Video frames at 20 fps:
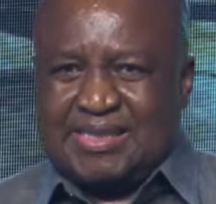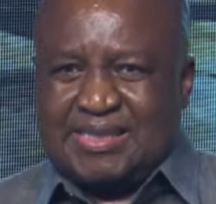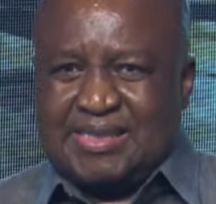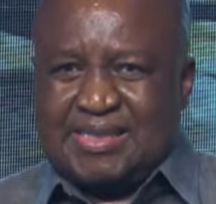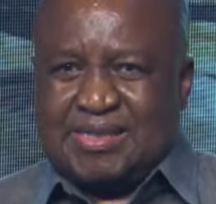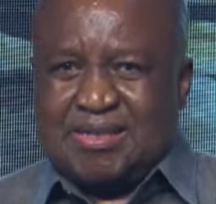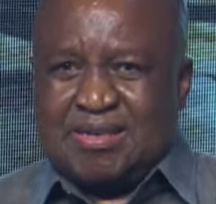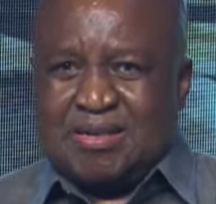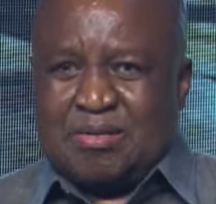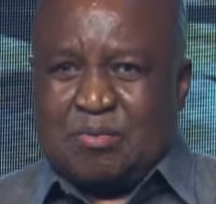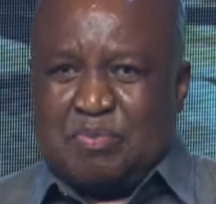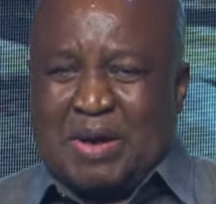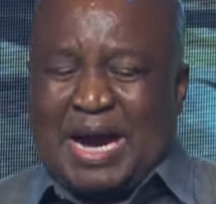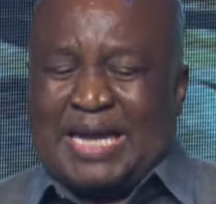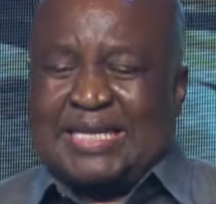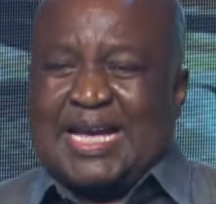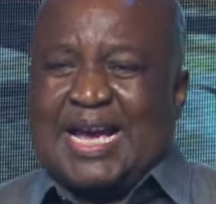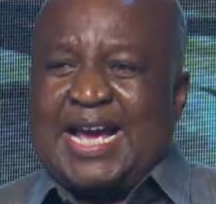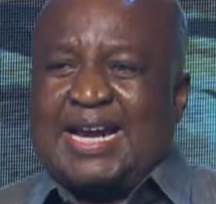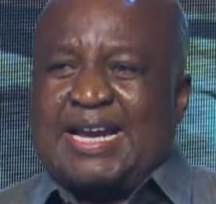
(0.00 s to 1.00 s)

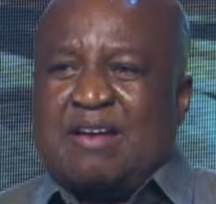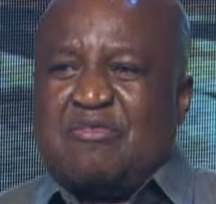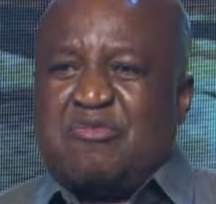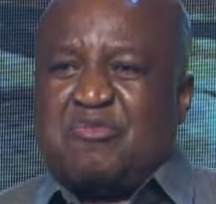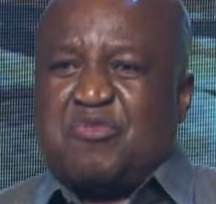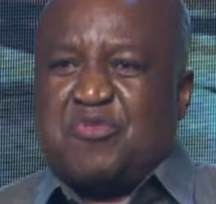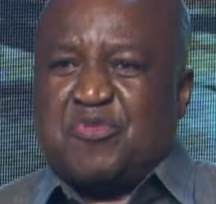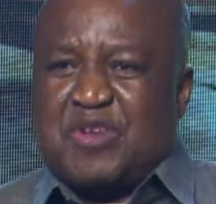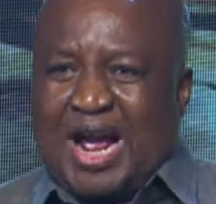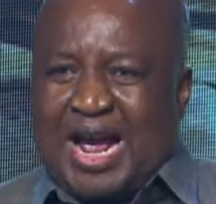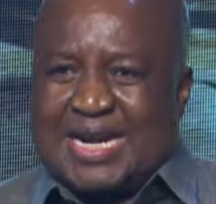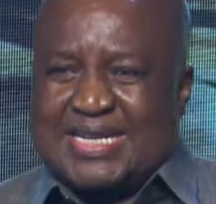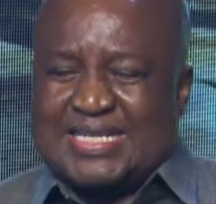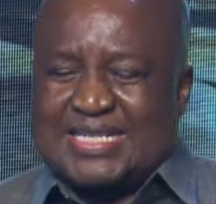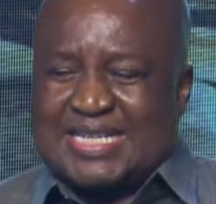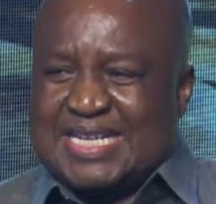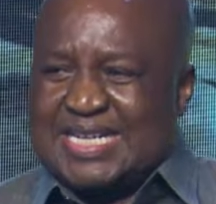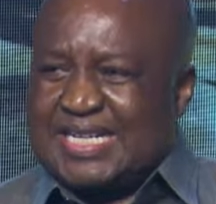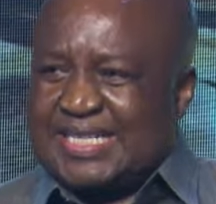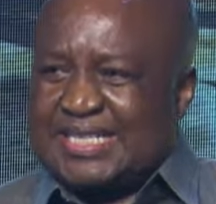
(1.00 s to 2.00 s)
But at the front
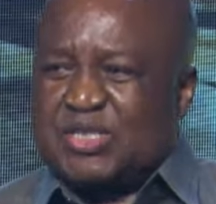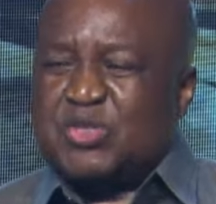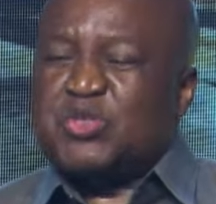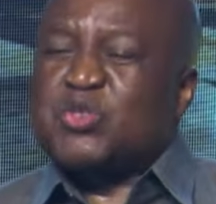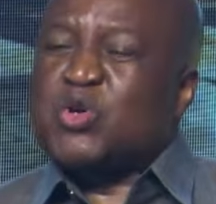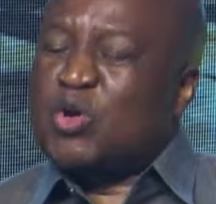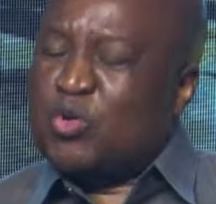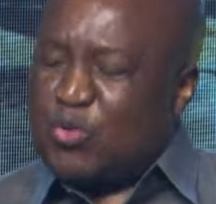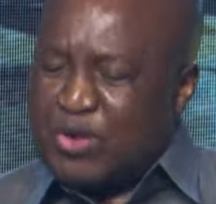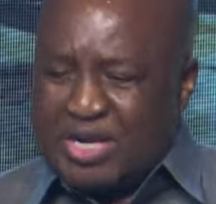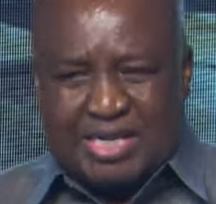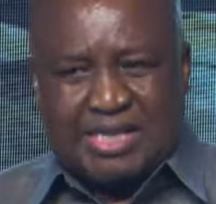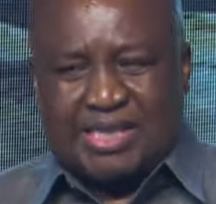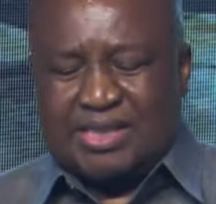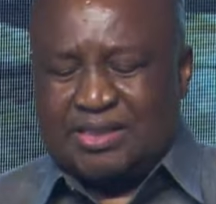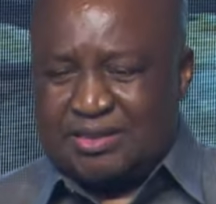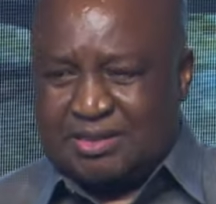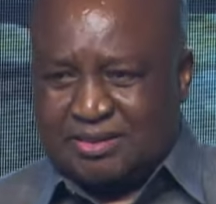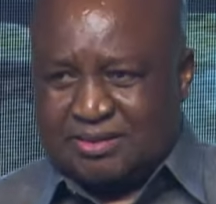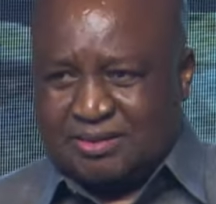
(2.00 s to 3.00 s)
is soul
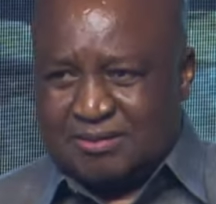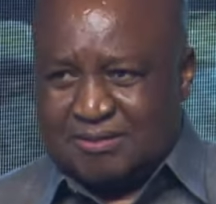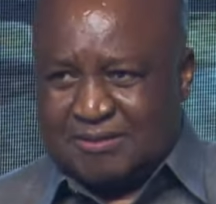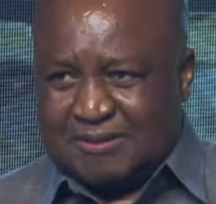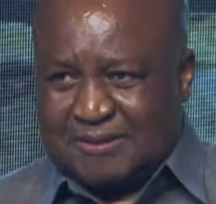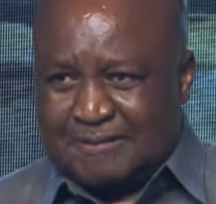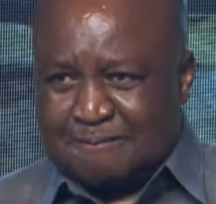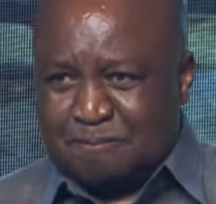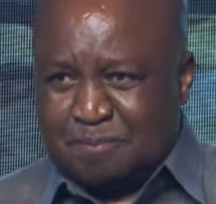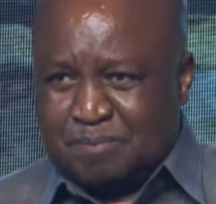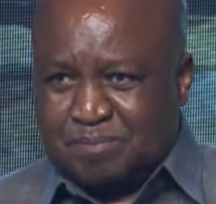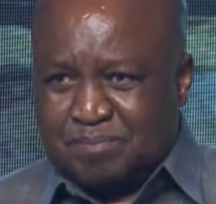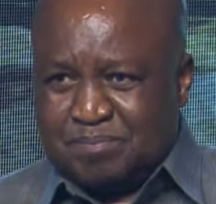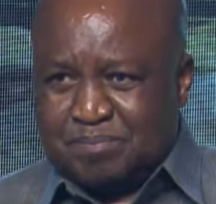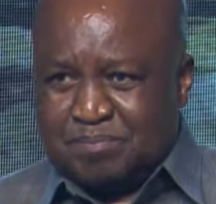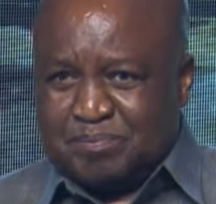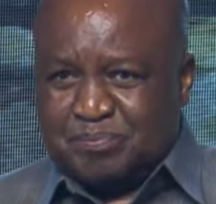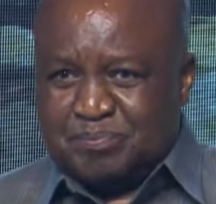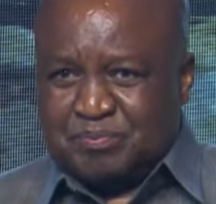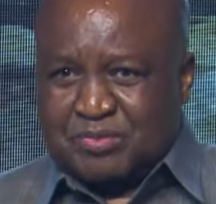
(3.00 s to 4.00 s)
winning.
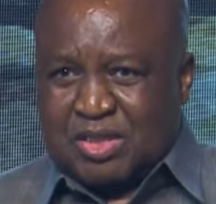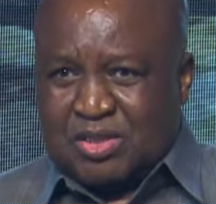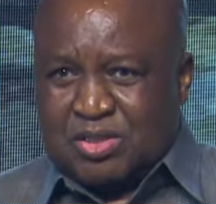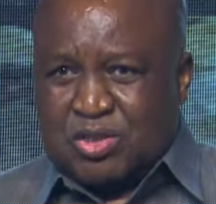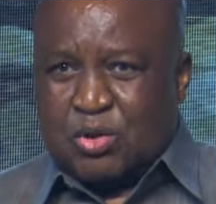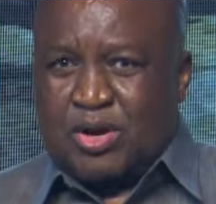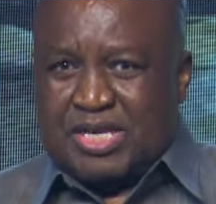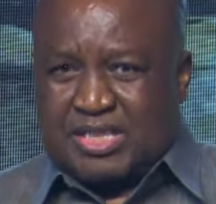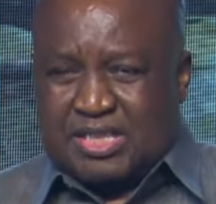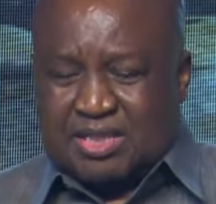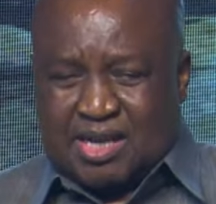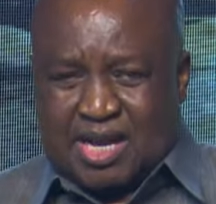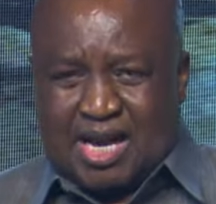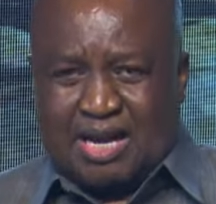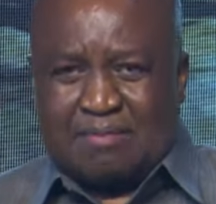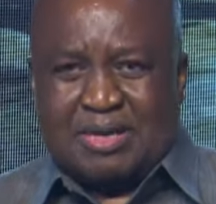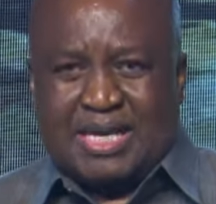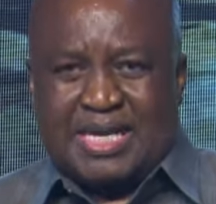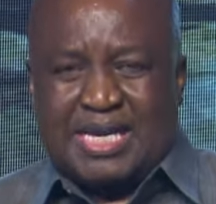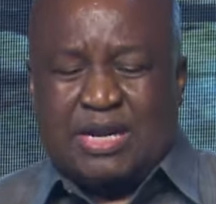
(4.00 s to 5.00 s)
So he's
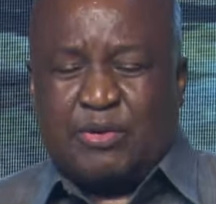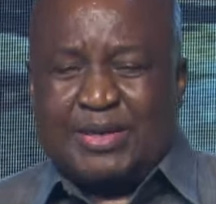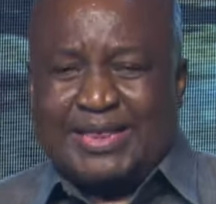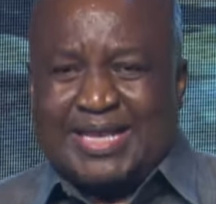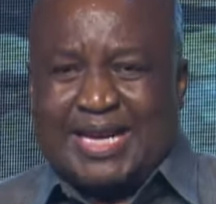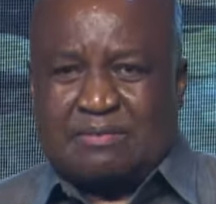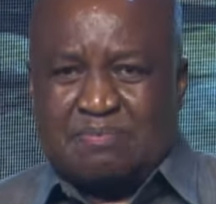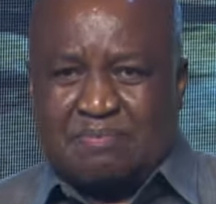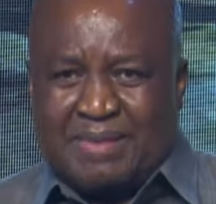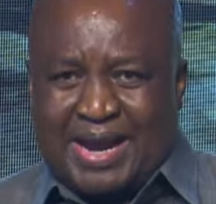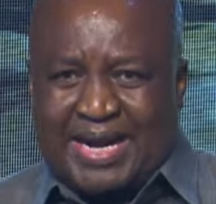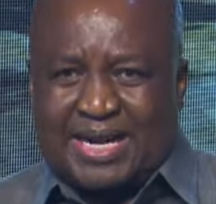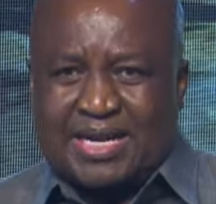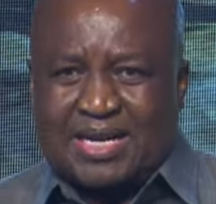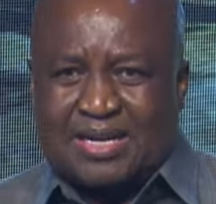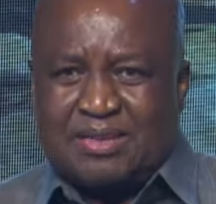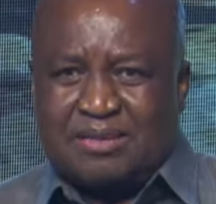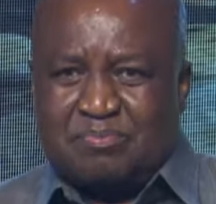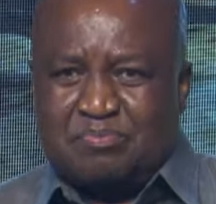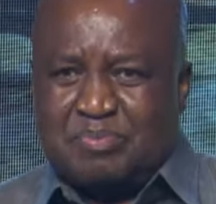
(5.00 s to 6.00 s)
coming here with that
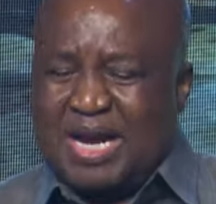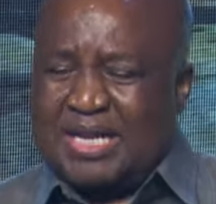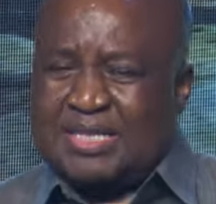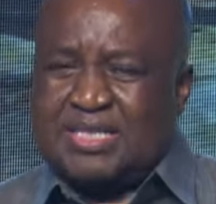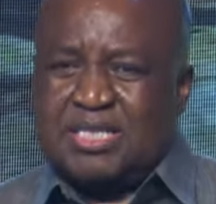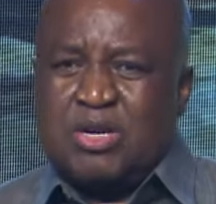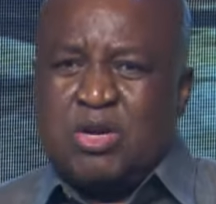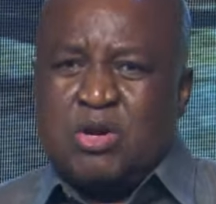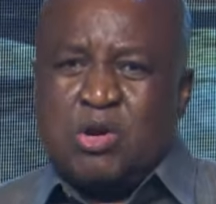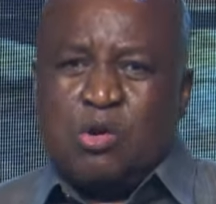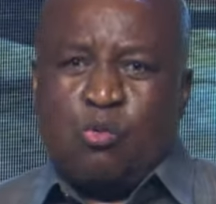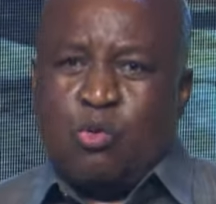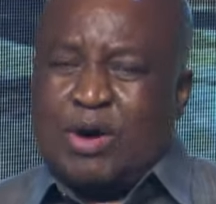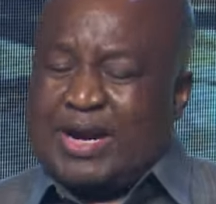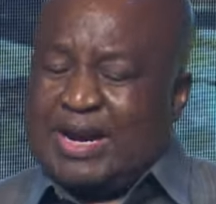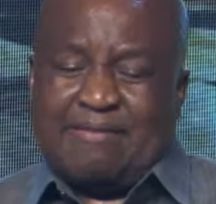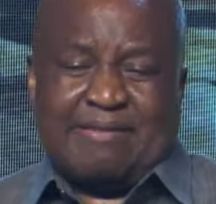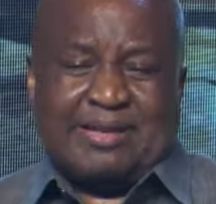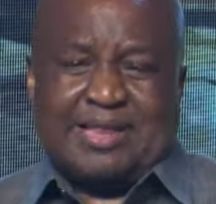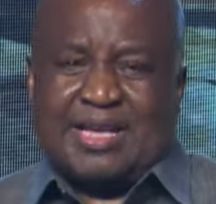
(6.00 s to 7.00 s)
mantle, but
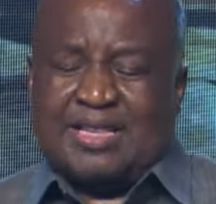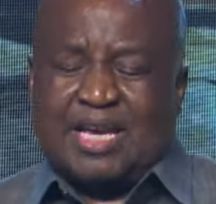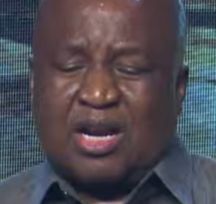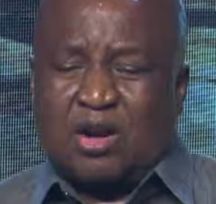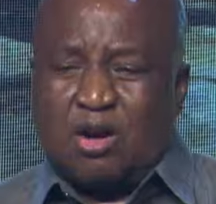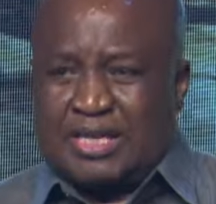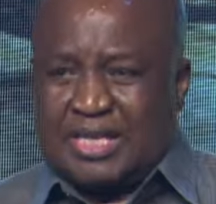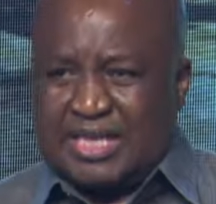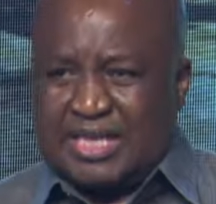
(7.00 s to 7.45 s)
whatever the Lord